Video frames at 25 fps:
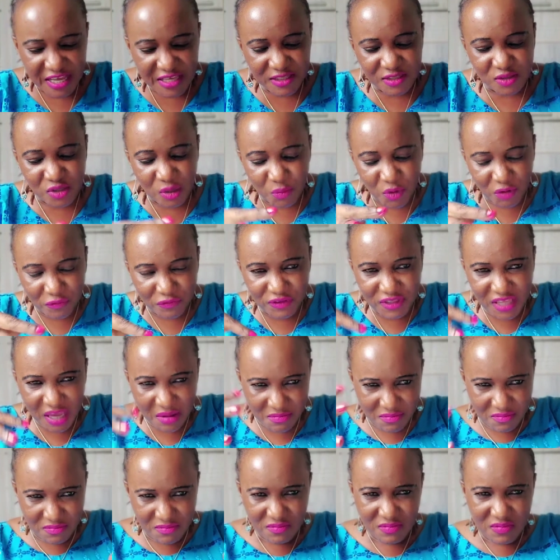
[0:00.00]
Some of
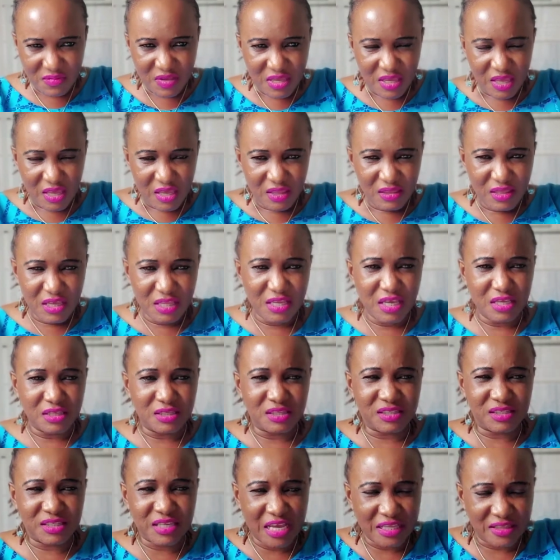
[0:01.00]
them, then they
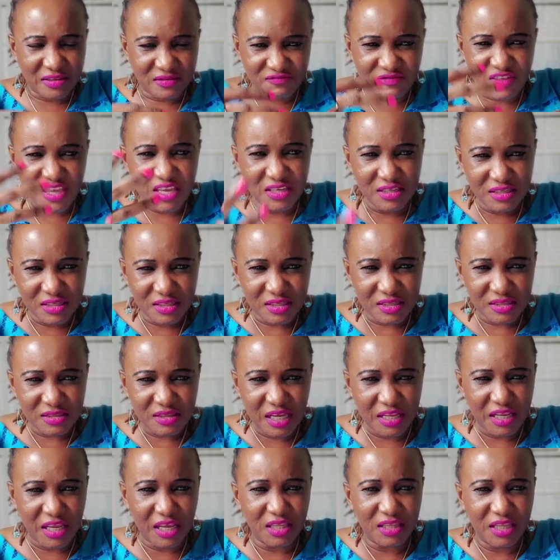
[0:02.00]
say things that
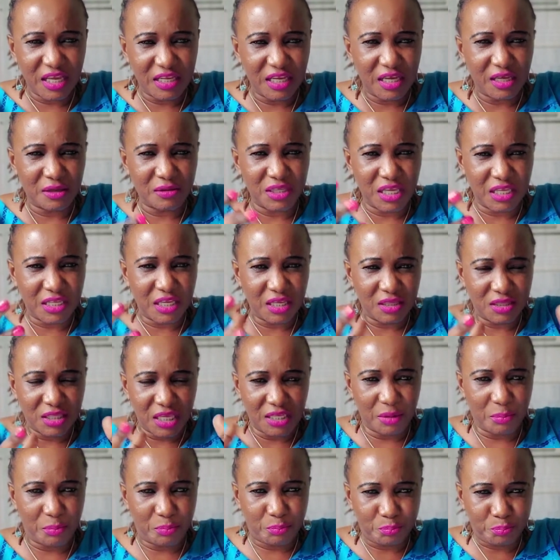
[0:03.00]

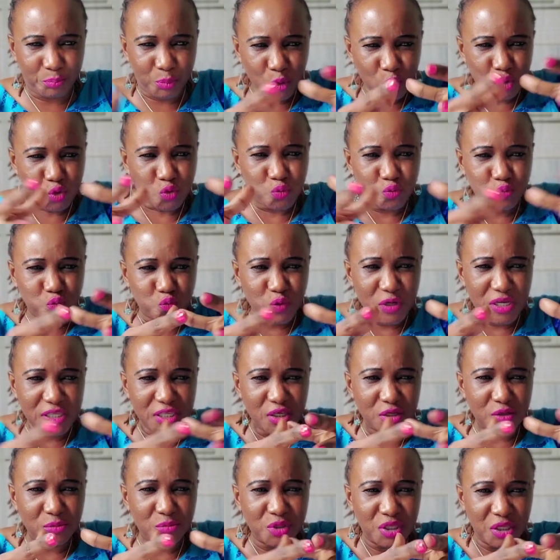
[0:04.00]
they put with
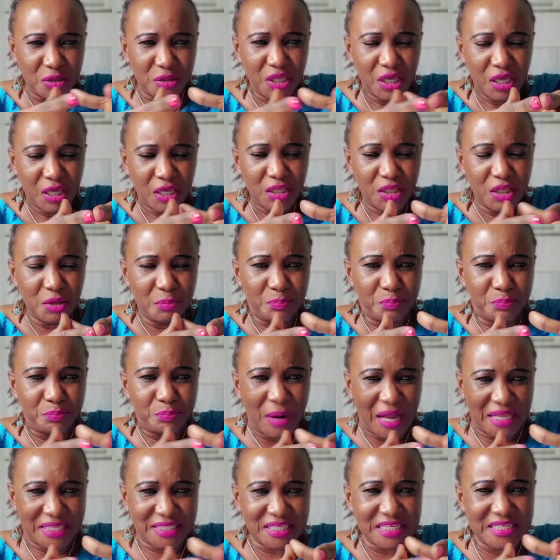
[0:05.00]
the
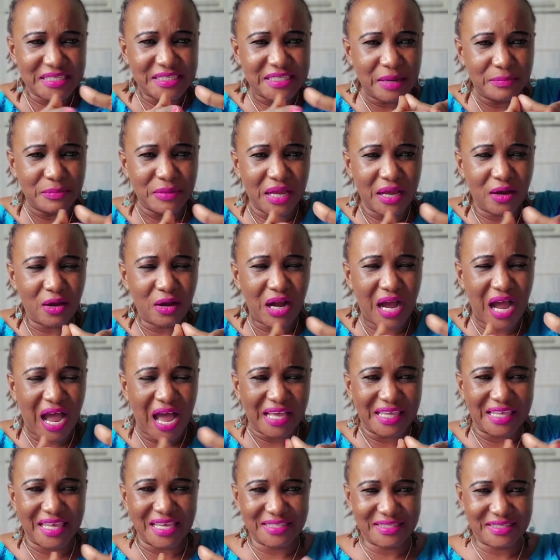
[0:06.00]
parties them
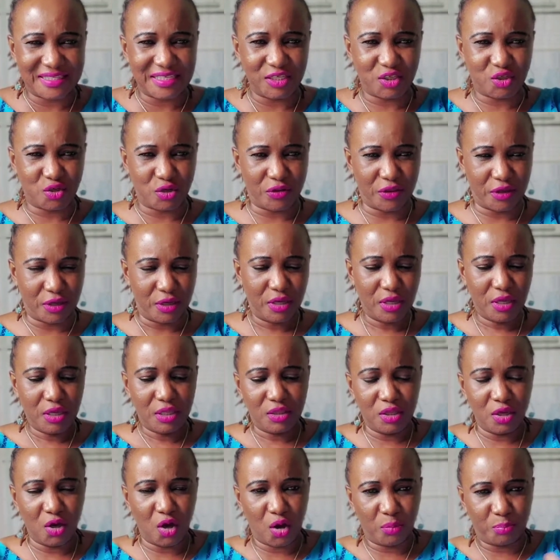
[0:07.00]
against each other,
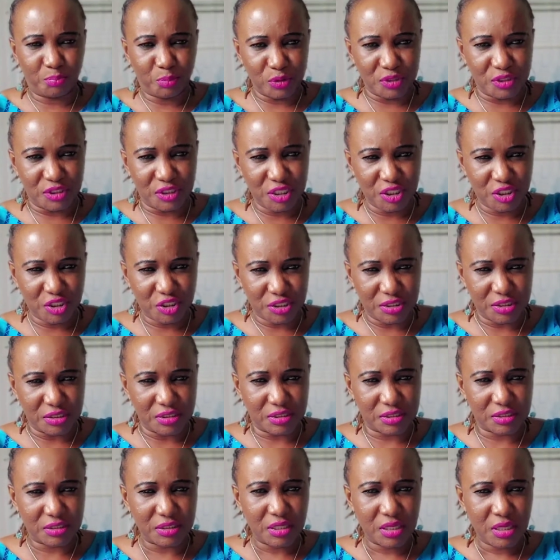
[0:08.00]
the
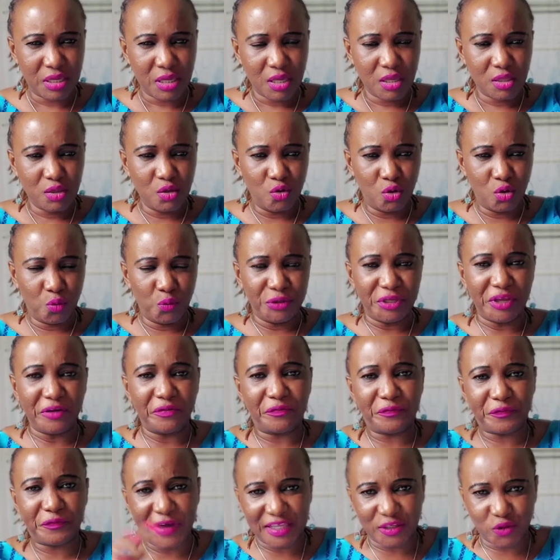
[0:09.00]
oppositions, with the
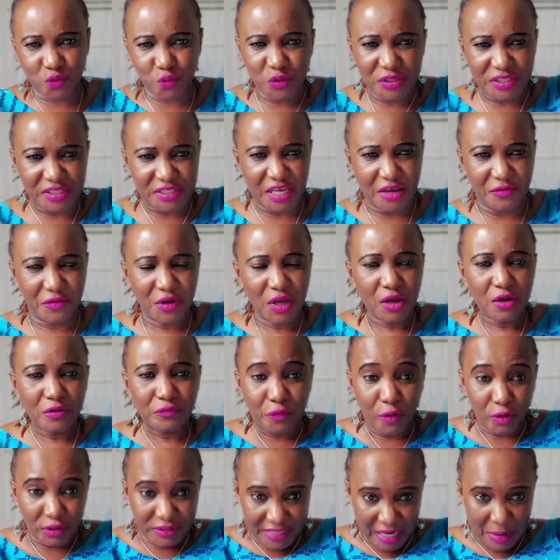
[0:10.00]
faith we serve
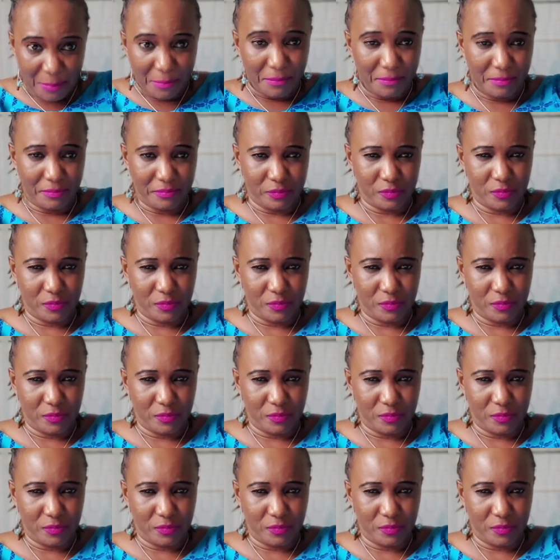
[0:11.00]
for them.